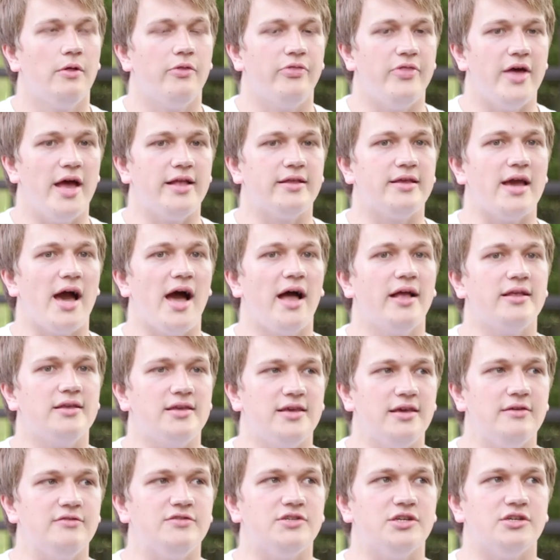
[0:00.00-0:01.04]
that God
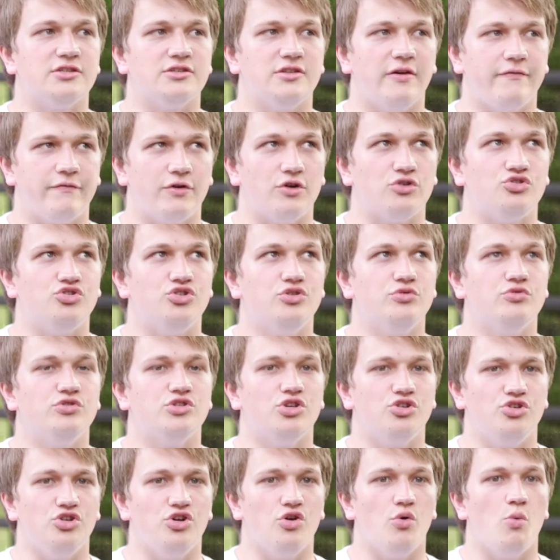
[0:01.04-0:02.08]
gives us the virtues
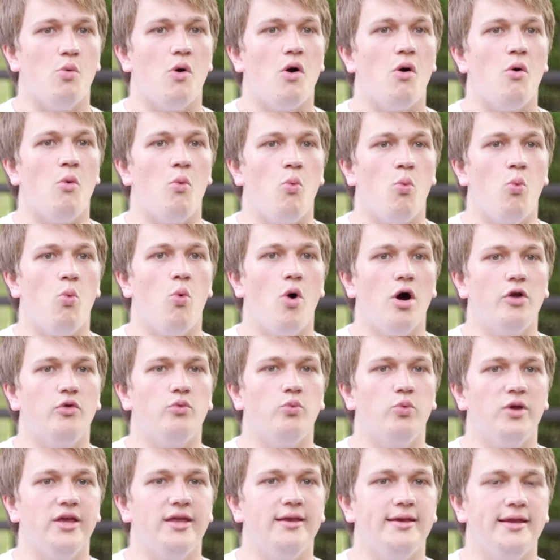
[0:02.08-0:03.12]
to do what
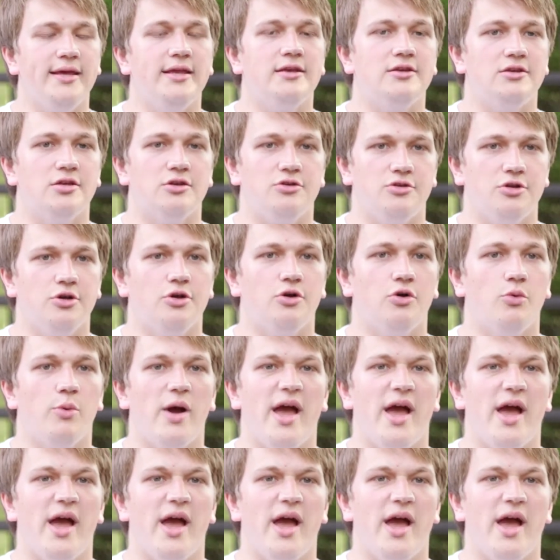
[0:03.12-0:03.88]
we need to do,